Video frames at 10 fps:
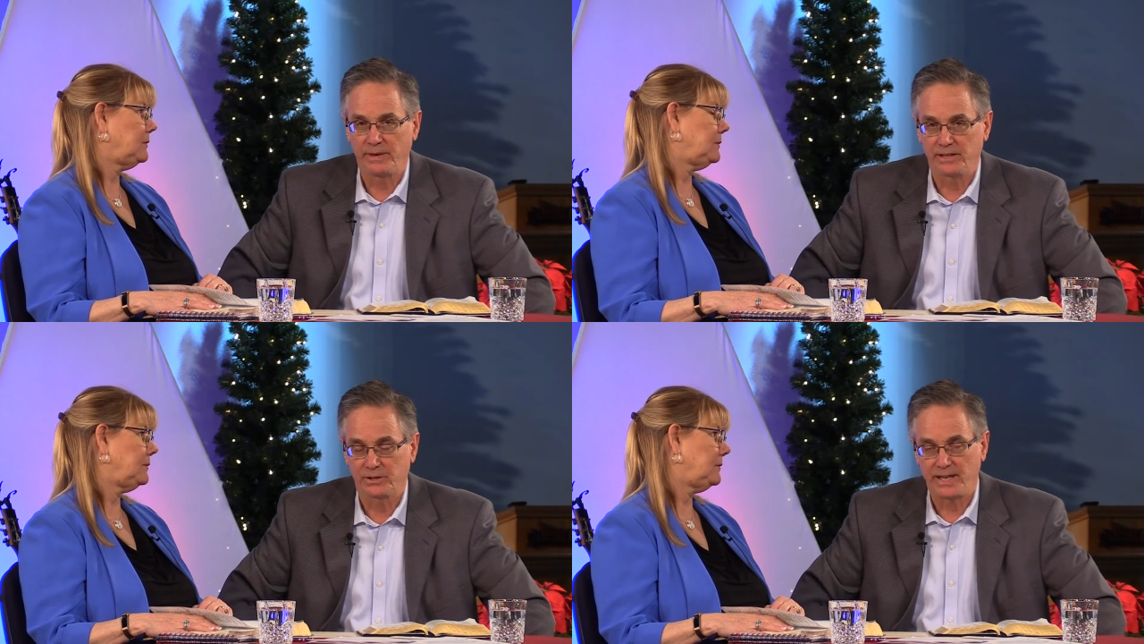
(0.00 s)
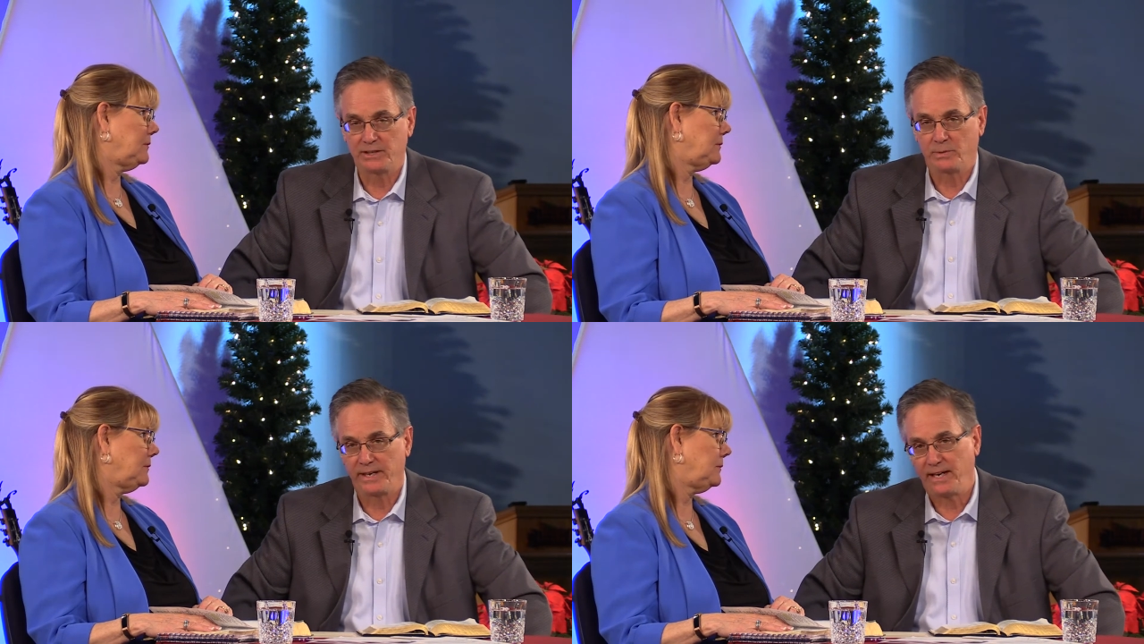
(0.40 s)
Speaker 1: week, so
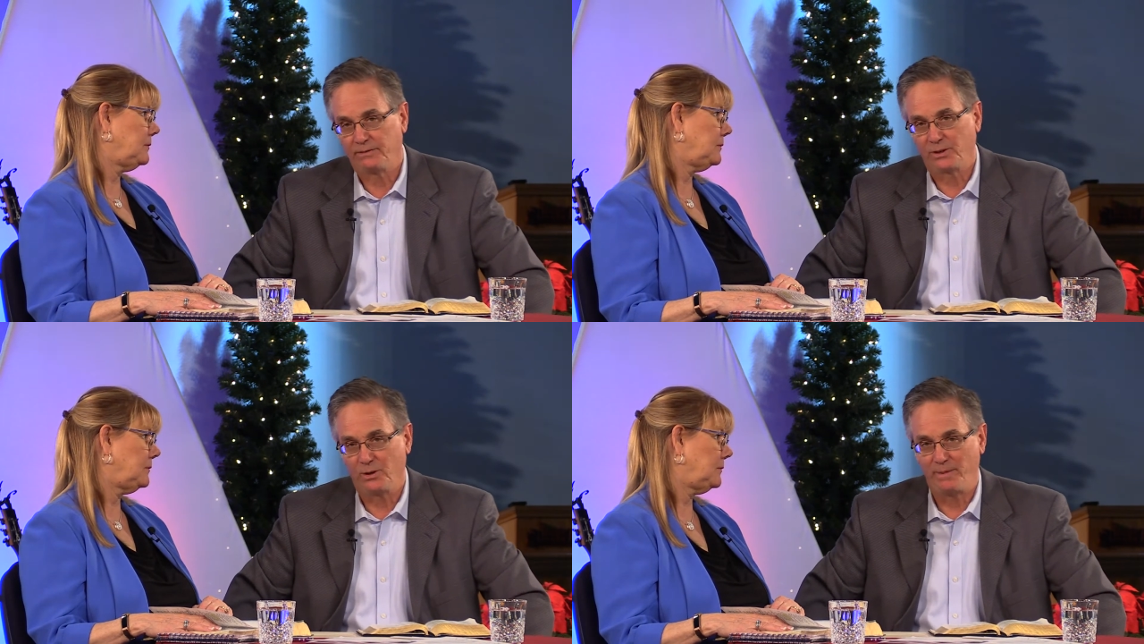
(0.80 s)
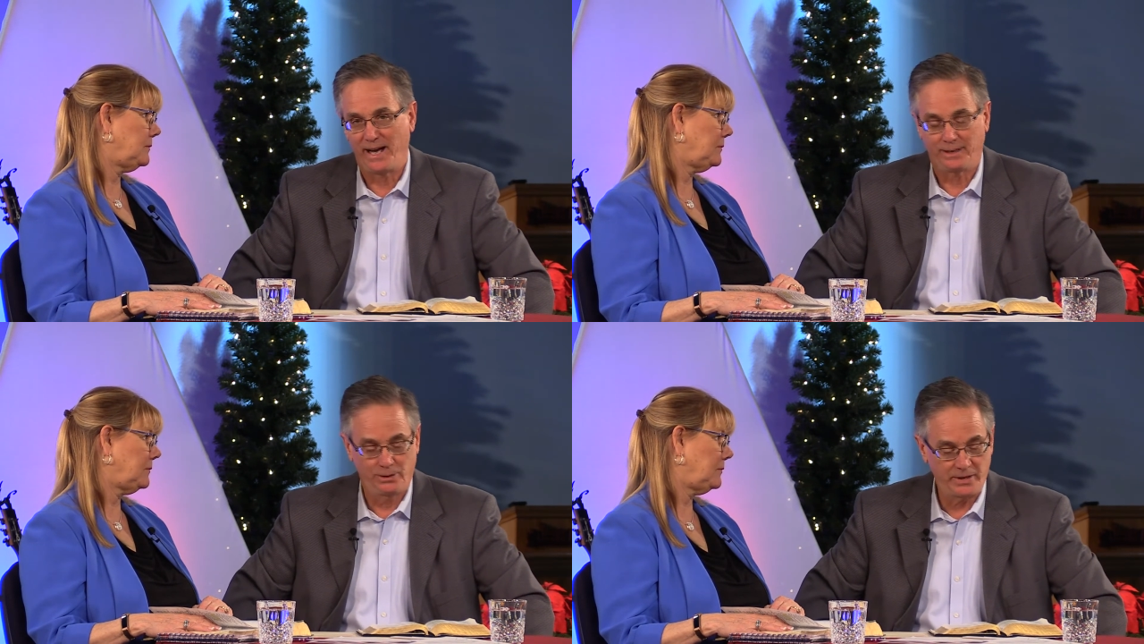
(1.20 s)
that's why you have to go
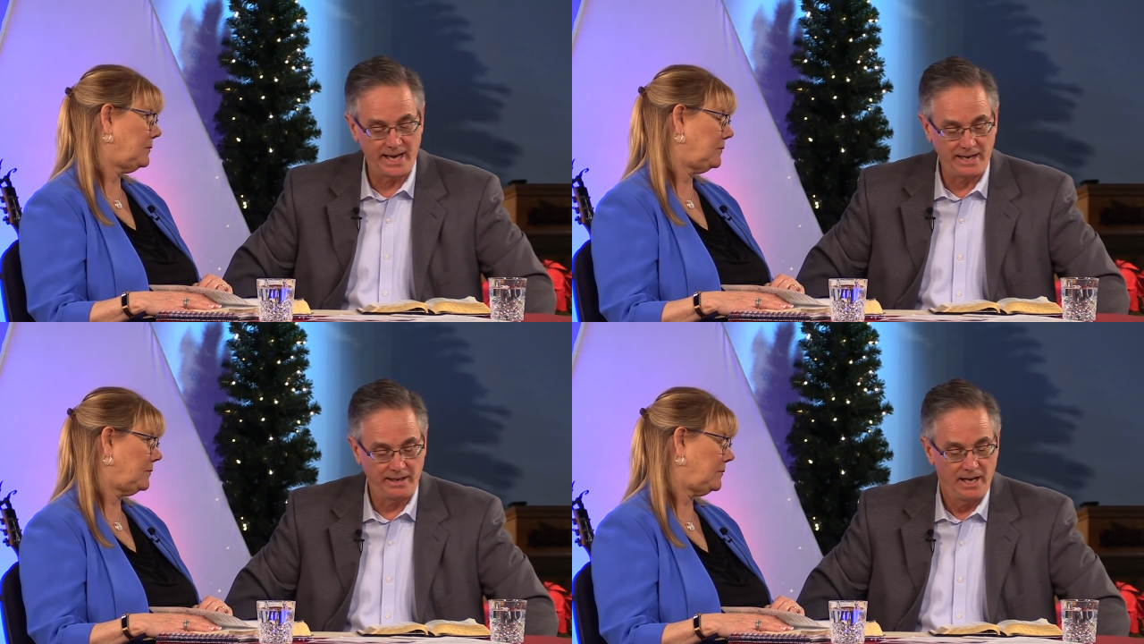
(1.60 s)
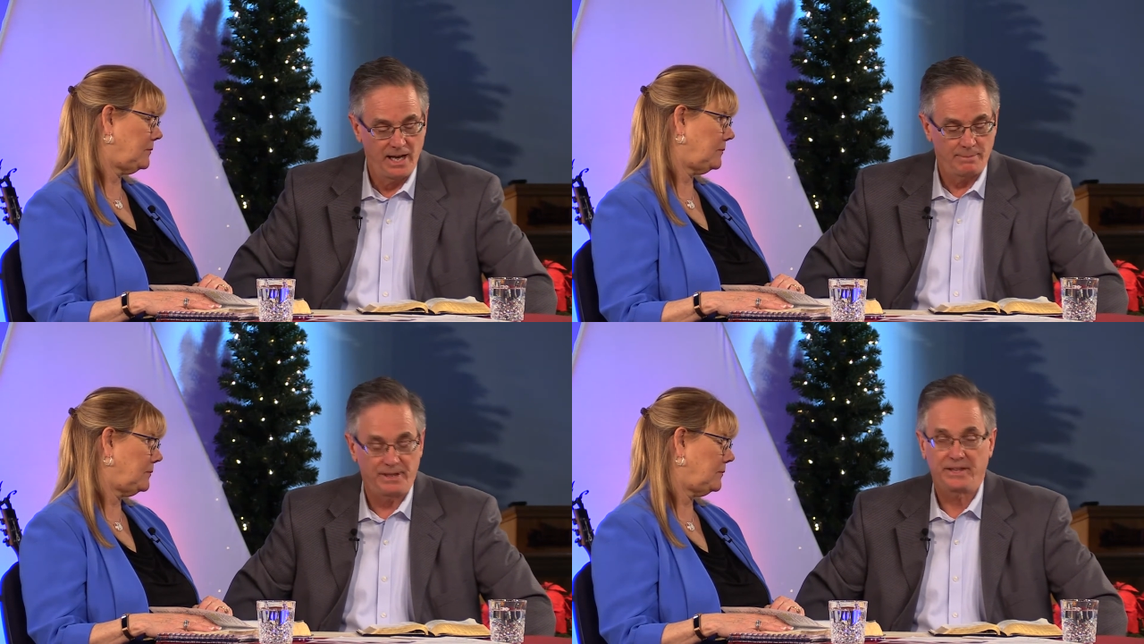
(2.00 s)
back and look at
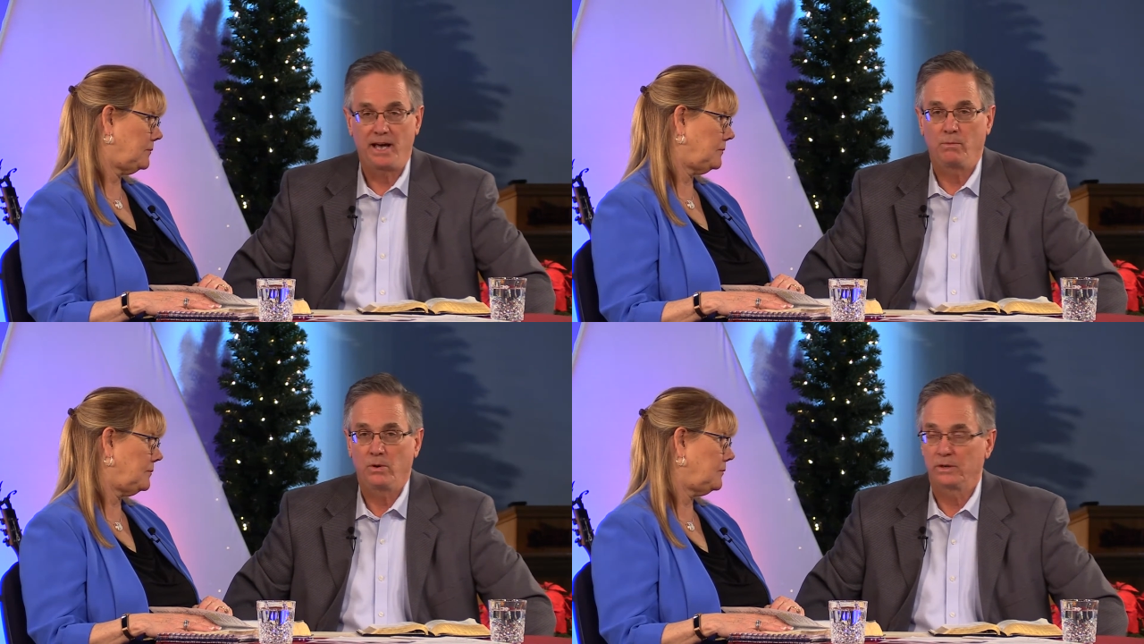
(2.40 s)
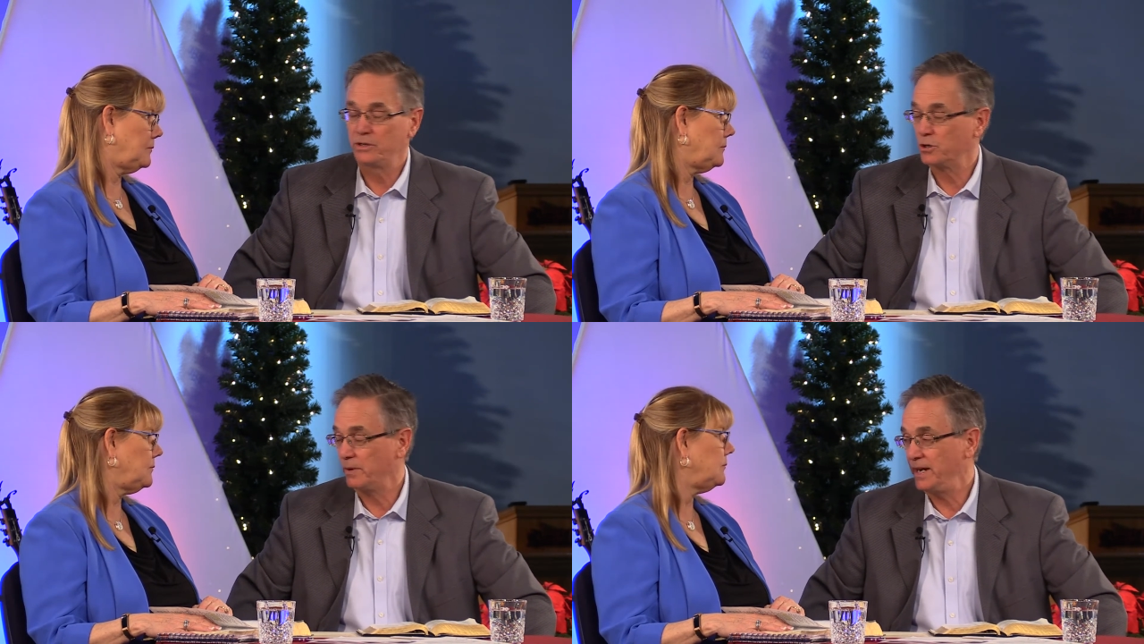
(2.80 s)
it. But that word
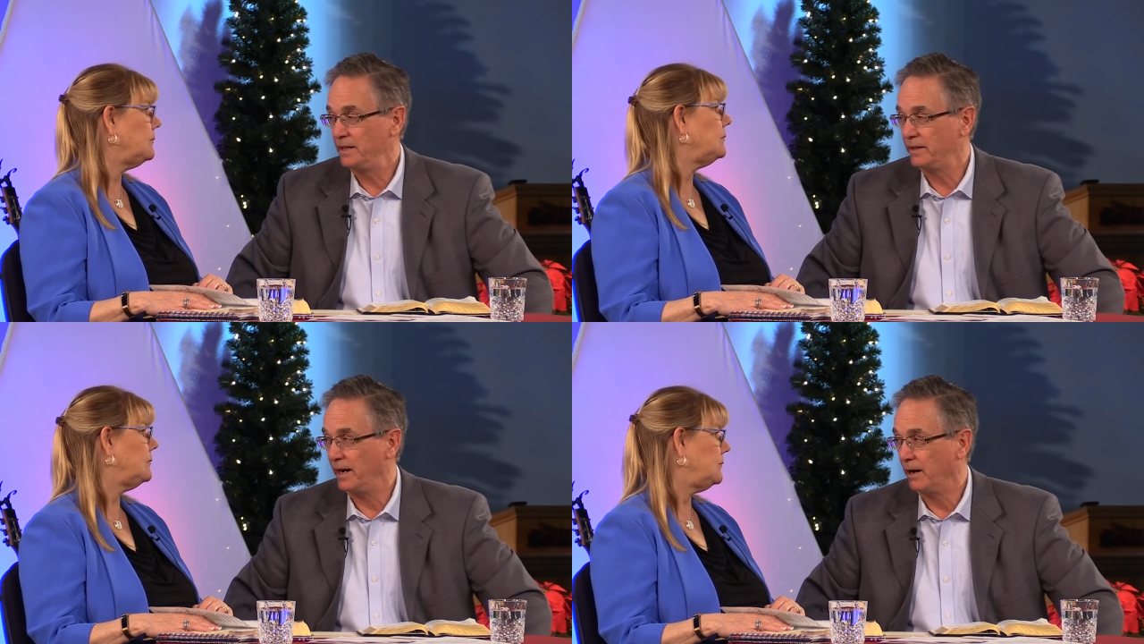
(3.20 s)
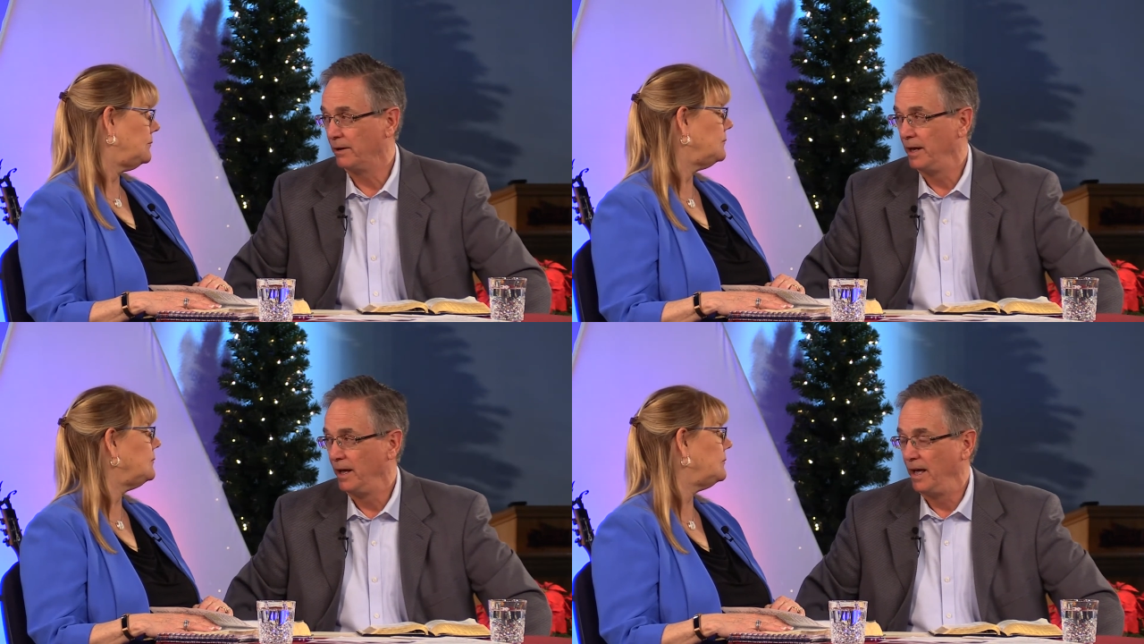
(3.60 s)
trade
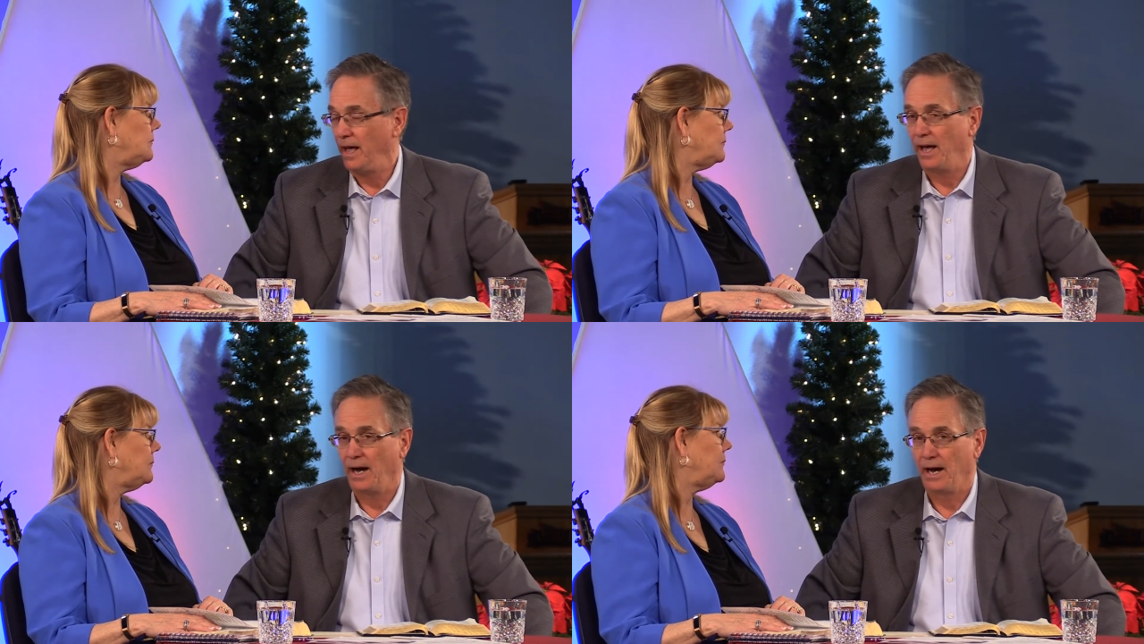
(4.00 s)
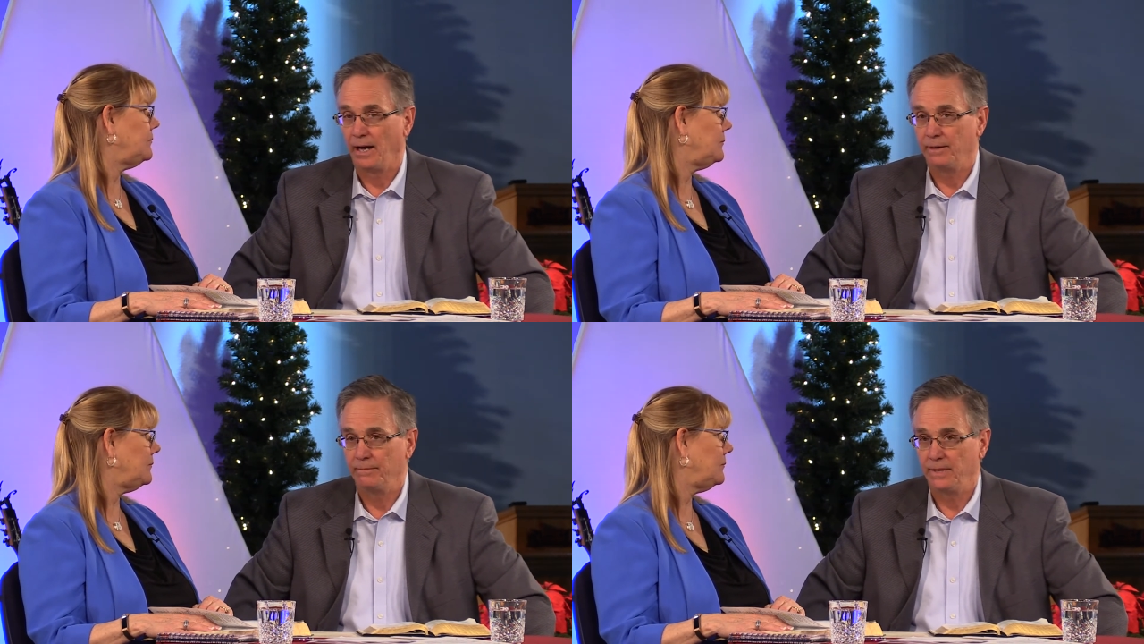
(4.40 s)
there
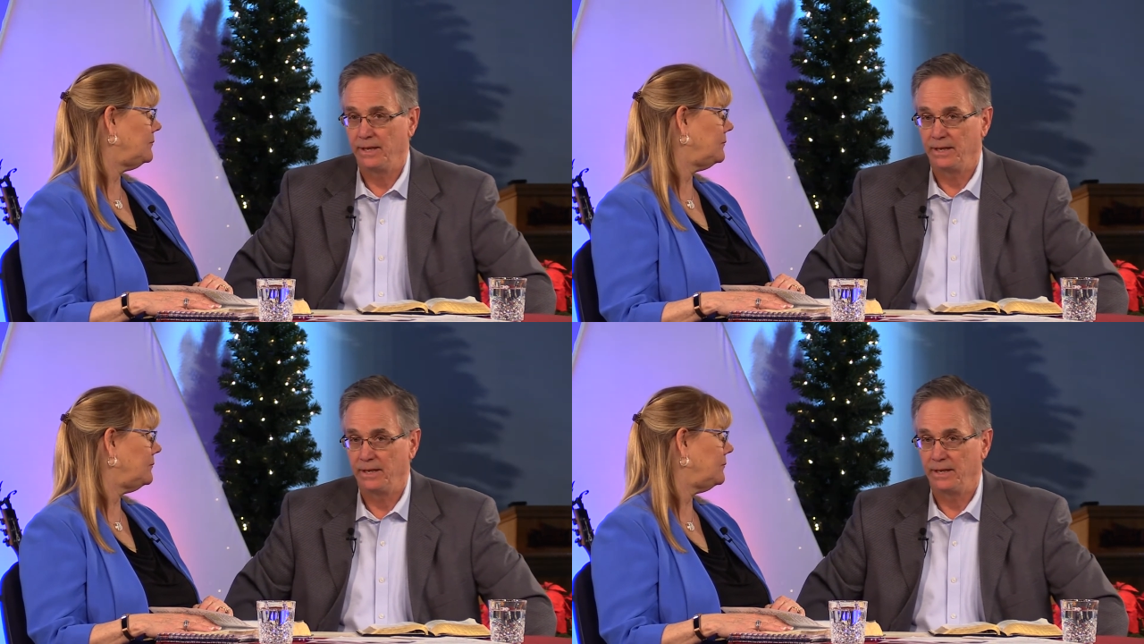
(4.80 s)
uh,